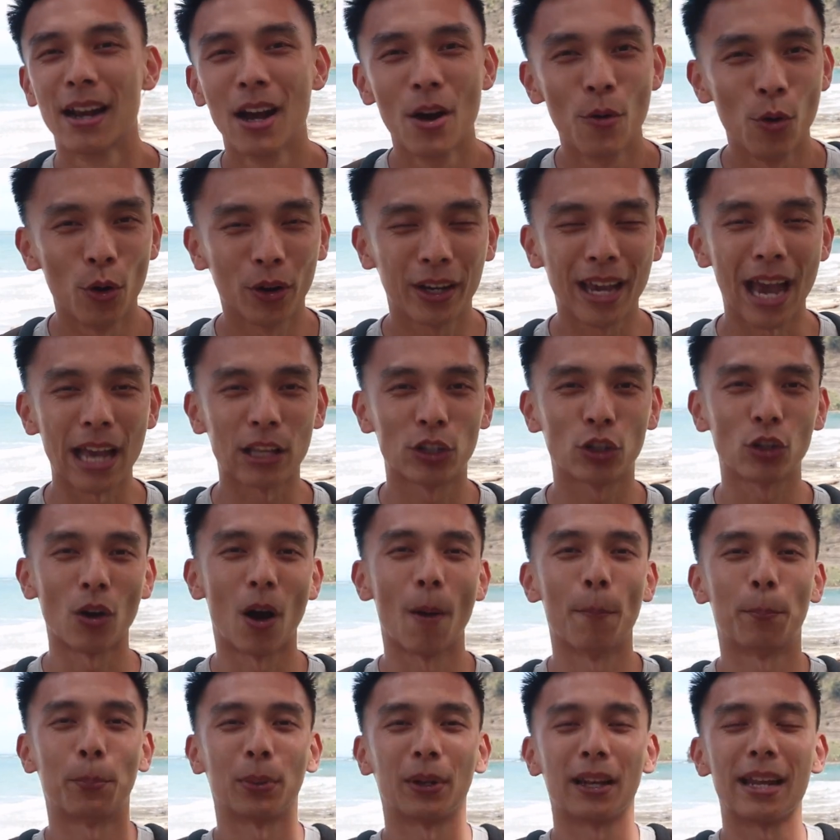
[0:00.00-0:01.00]
We'll catch you on
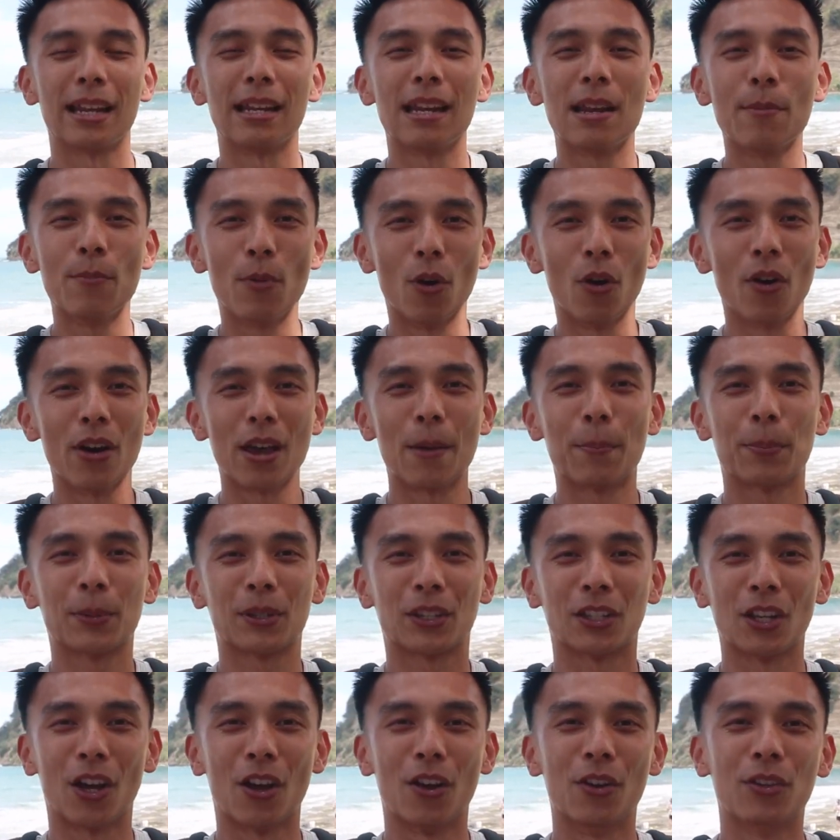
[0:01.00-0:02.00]
plenty more
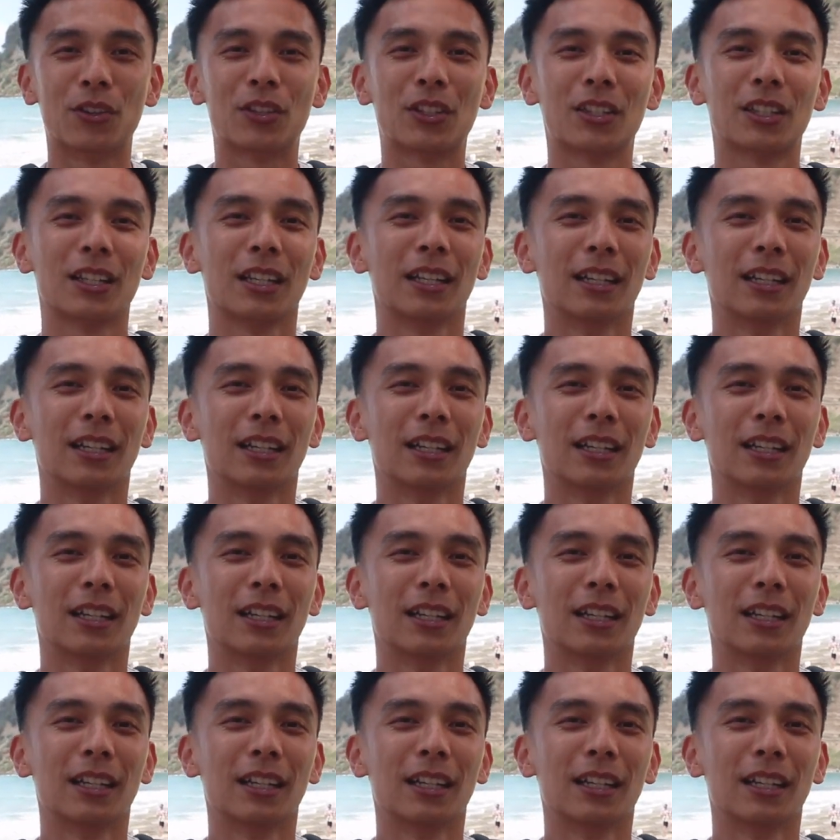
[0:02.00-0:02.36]
episodes.